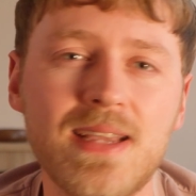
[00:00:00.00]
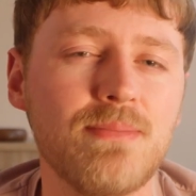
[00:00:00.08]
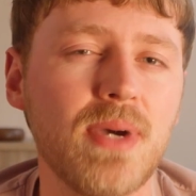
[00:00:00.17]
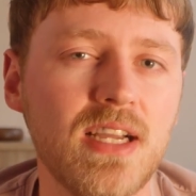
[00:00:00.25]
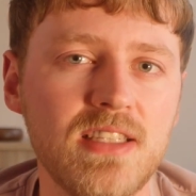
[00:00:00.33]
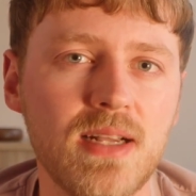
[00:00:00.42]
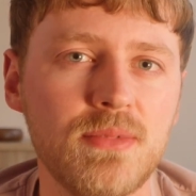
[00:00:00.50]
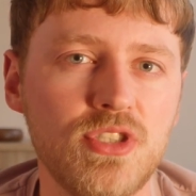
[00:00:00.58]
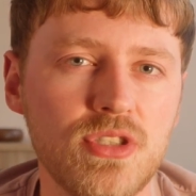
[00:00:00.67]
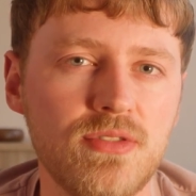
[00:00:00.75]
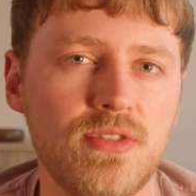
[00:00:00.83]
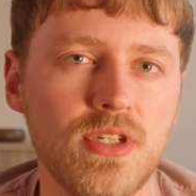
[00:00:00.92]
It might damage
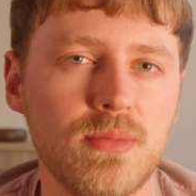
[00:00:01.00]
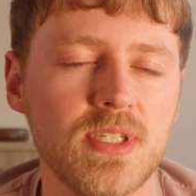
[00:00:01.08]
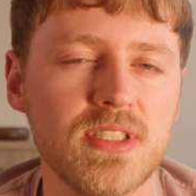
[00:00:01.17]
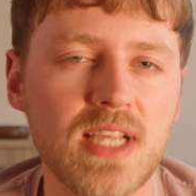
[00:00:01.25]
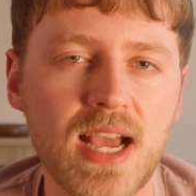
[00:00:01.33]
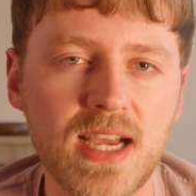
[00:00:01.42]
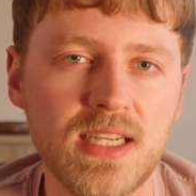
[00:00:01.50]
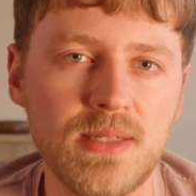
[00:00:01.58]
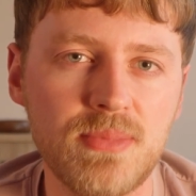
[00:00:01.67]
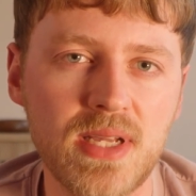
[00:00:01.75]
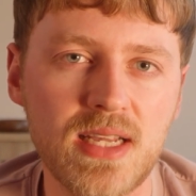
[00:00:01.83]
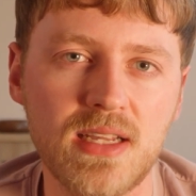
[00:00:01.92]
your film a tiny
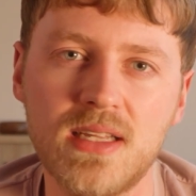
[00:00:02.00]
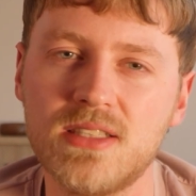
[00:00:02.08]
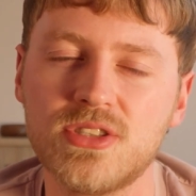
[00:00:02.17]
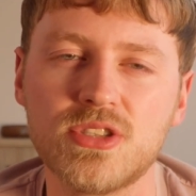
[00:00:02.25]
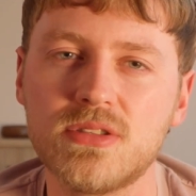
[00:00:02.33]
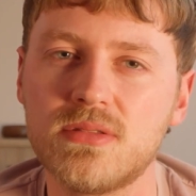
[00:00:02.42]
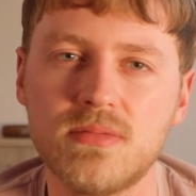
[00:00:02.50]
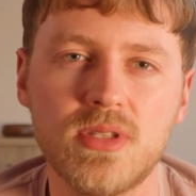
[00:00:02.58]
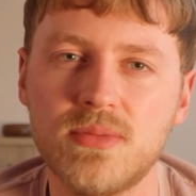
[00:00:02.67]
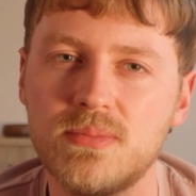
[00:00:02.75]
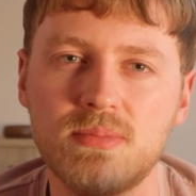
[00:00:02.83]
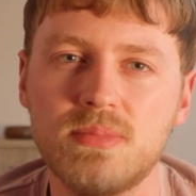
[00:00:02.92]
bit. It just,
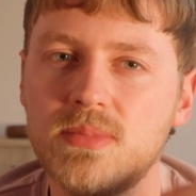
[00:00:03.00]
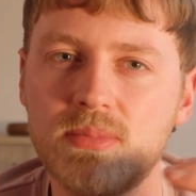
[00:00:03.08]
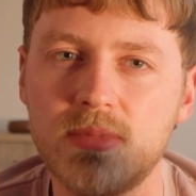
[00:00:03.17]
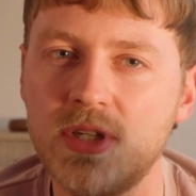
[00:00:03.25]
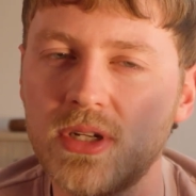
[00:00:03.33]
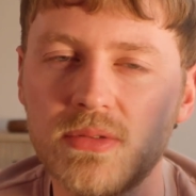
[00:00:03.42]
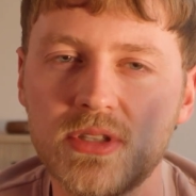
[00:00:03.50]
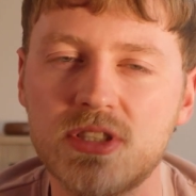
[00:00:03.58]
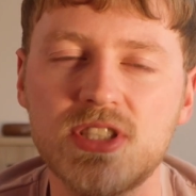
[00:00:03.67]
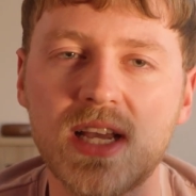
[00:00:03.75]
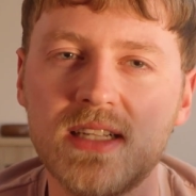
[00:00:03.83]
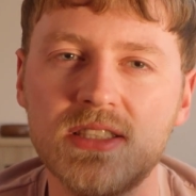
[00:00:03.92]
the
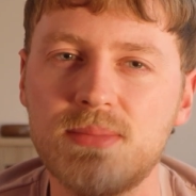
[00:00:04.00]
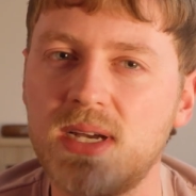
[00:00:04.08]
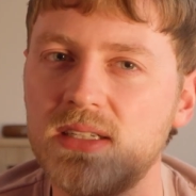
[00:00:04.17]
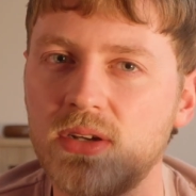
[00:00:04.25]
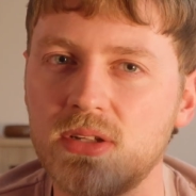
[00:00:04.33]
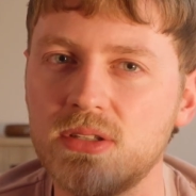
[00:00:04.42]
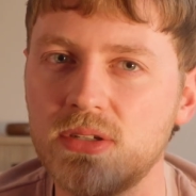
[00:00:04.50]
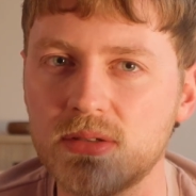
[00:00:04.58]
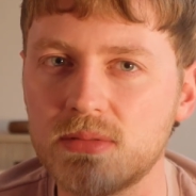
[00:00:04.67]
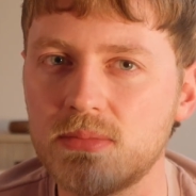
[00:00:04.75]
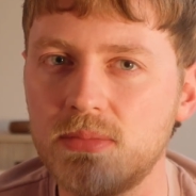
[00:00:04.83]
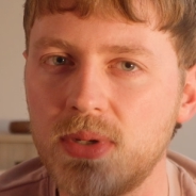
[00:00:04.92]
scans might not look
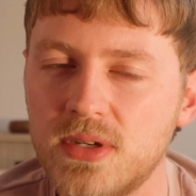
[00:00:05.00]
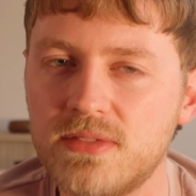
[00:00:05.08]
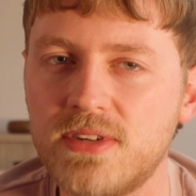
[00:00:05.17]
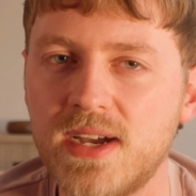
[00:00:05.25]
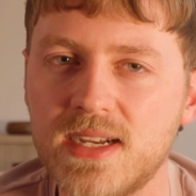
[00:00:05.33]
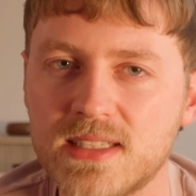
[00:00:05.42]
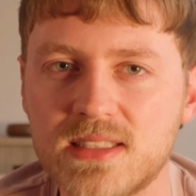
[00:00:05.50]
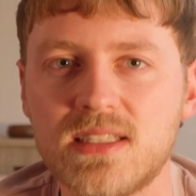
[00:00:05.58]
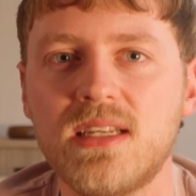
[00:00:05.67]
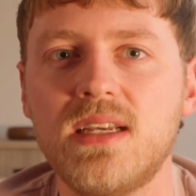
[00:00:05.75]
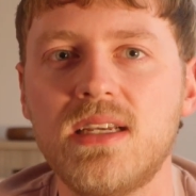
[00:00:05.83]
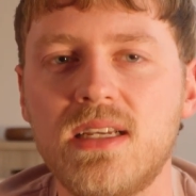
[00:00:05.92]
perfect.
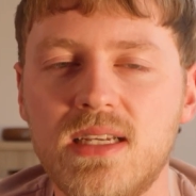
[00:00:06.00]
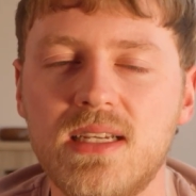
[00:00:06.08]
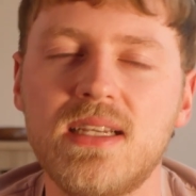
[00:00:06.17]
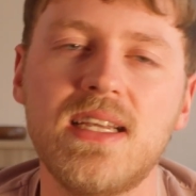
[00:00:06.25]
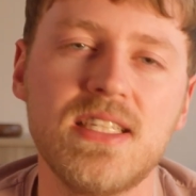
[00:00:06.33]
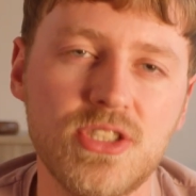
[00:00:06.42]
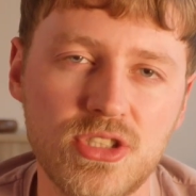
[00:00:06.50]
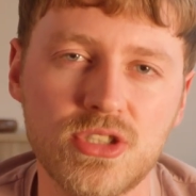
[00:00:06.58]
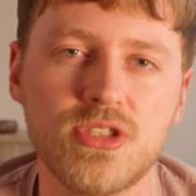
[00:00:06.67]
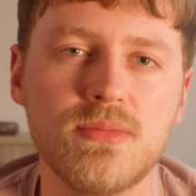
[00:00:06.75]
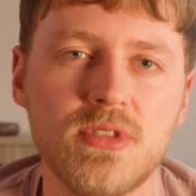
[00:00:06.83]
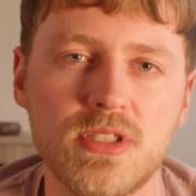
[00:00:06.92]
It's just
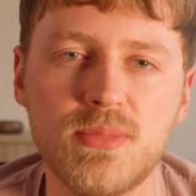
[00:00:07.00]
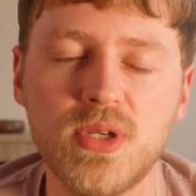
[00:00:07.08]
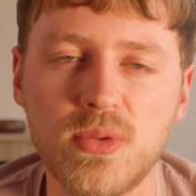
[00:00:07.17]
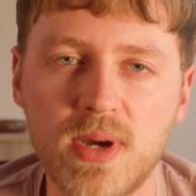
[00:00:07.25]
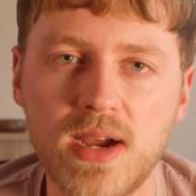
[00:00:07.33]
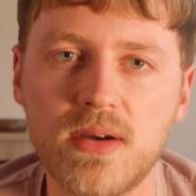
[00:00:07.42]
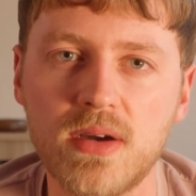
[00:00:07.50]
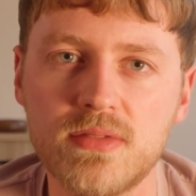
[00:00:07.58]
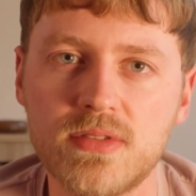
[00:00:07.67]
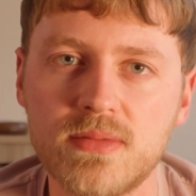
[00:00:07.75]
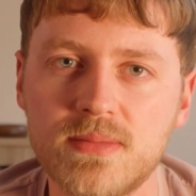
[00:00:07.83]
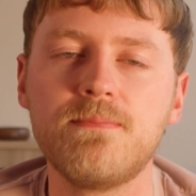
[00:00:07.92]
something to be aware of.
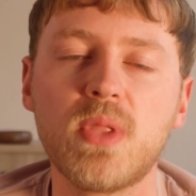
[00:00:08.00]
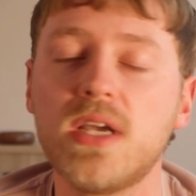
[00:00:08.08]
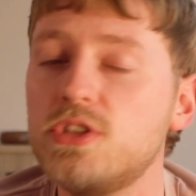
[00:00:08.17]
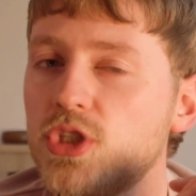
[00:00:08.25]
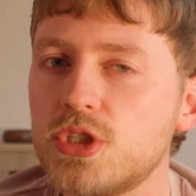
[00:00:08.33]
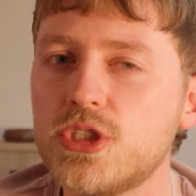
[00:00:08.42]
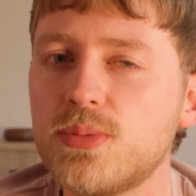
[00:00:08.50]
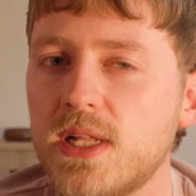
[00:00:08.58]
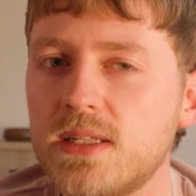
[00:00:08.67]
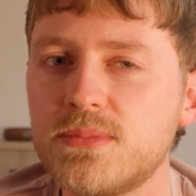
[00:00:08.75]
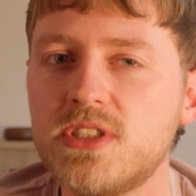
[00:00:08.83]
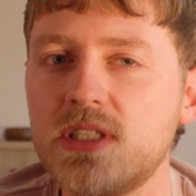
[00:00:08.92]
And just while
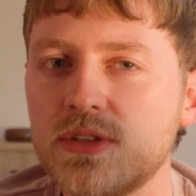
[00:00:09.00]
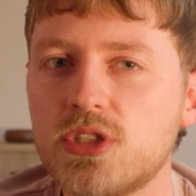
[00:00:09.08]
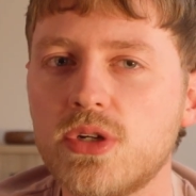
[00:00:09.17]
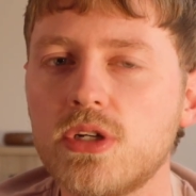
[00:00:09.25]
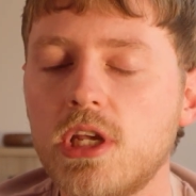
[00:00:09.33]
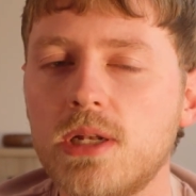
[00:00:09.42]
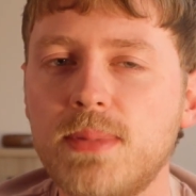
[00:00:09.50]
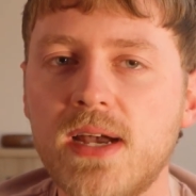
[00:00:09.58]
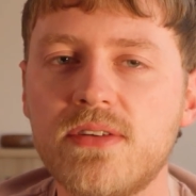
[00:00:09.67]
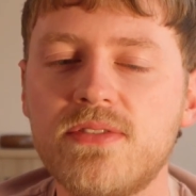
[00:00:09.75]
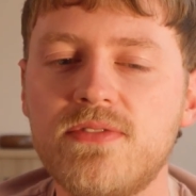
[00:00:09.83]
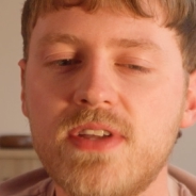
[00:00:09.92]
I'm still talking
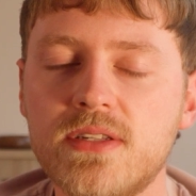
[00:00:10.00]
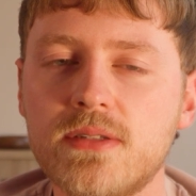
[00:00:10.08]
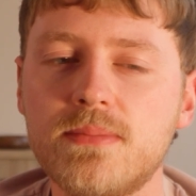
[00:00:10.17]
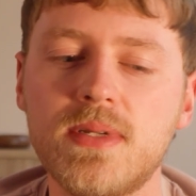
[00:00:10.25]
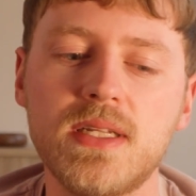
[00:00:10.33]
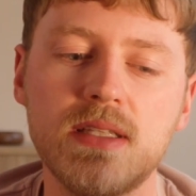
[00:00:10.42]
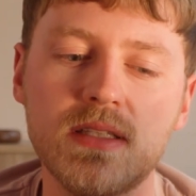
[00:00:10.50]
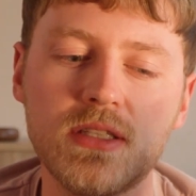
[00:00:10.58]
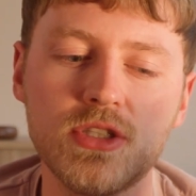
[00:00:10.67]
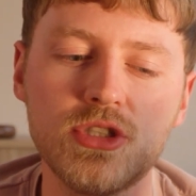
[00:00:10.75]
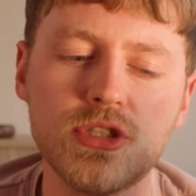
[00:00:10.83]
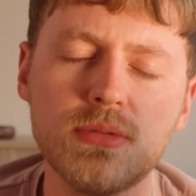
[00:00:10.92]
about film,
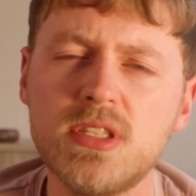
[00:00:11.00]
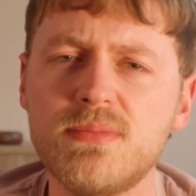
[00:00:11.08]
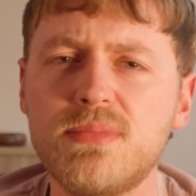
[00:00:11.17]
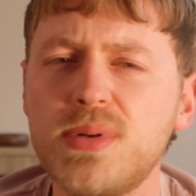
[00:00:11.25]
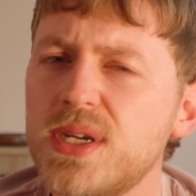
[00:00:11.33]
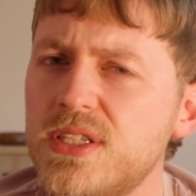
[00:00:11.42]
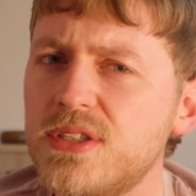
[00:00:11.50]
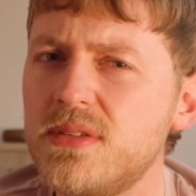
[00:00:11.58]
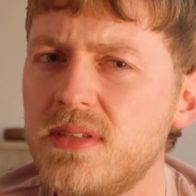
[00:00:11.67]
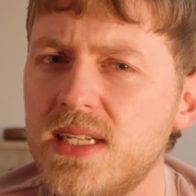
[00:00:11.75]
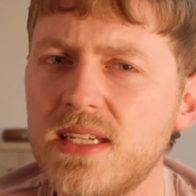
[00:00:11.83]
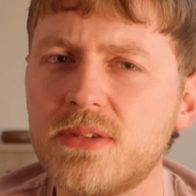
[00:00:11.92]
there's something pretty
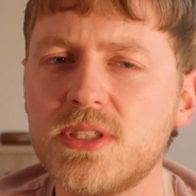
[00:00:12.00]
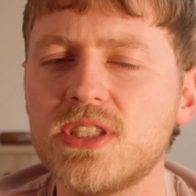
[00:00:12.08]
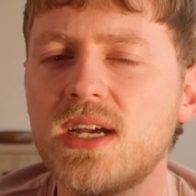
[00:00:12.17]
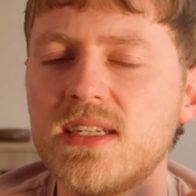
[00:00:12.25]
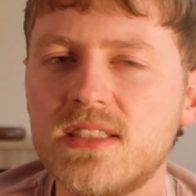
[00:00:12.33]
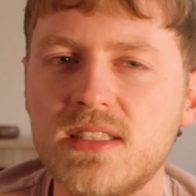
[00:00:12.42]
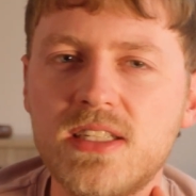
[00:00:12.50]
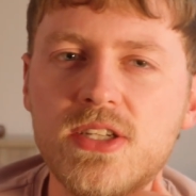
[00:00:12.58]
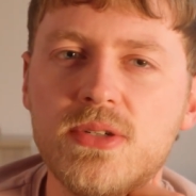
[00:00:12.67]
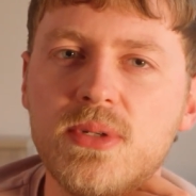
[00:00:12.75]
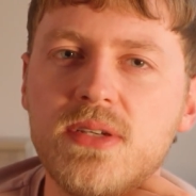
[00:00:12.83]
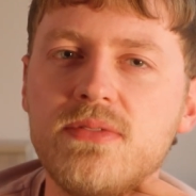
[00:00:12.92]
unique which I had to
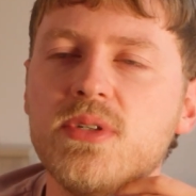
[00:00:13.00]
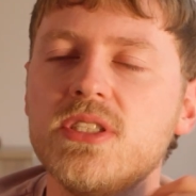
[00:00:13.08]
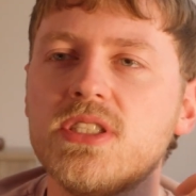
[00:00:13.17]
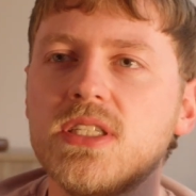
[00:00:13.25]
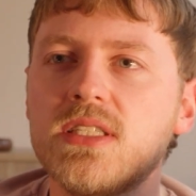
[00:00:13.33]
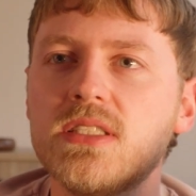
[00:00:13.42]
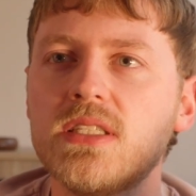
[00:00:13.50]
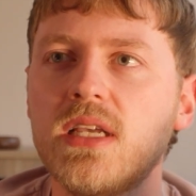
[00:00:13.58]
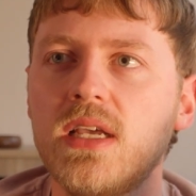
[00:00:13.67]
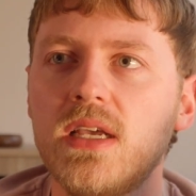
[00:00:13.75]
deal with, which is